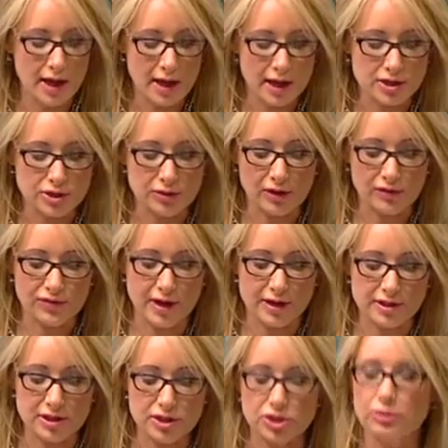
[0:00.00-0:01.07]
and direct
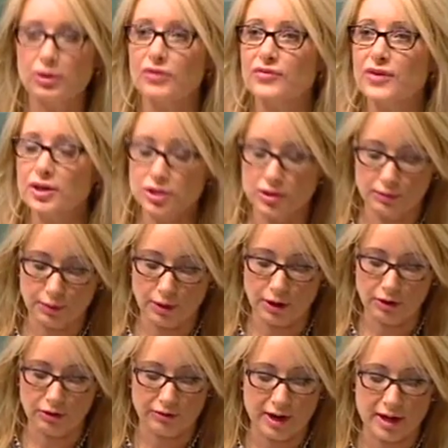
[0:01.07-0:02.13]
funding to effective
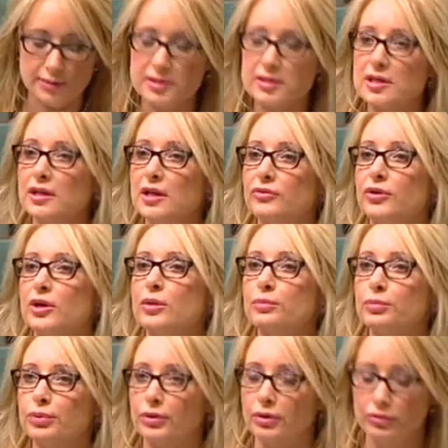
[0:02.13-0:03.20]
programs delivering
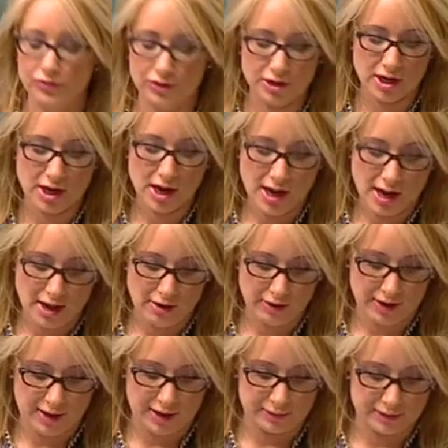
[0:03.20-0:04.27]
proven
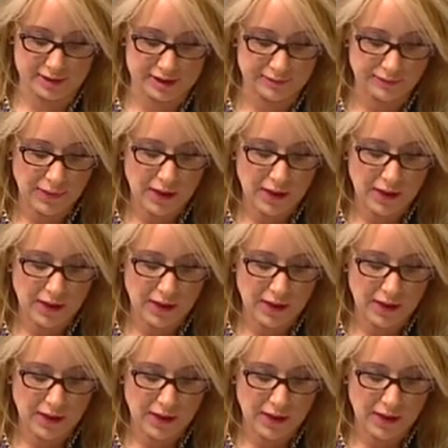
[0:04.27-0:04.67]
outcomes.